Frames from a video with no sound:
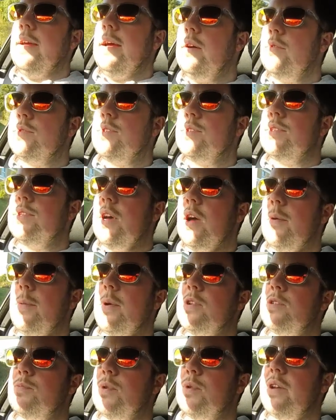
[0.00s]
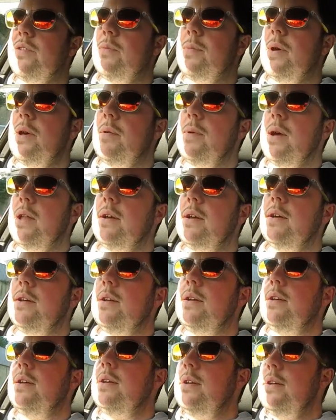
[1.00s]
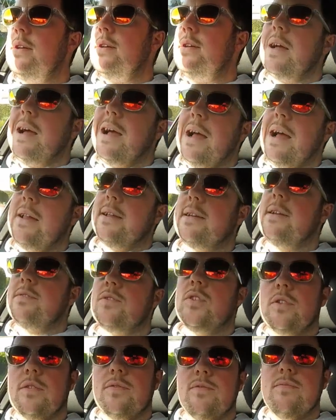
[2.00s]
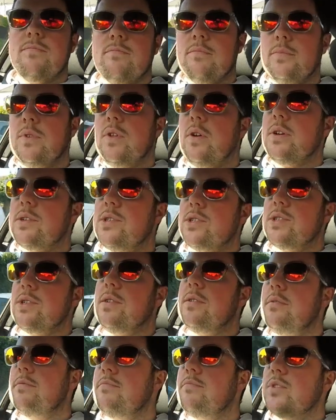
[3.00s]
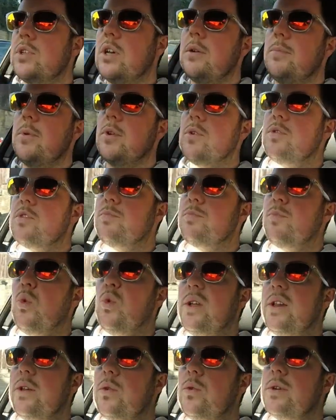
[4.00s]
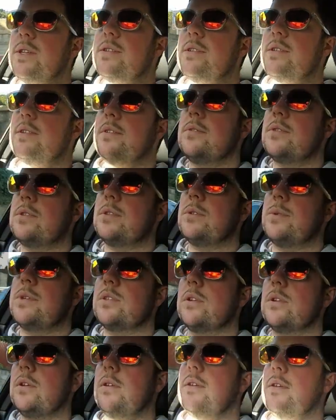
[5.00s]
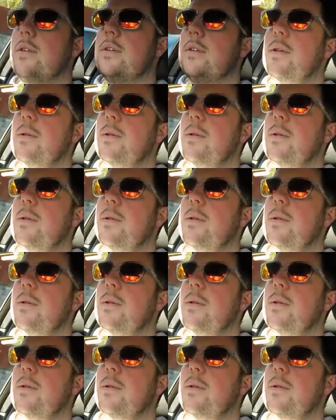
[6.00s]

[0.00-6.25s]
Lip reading: Helps the turbos breathe a bit better, and it gives you a nice turbo spoolie noise, which is always good.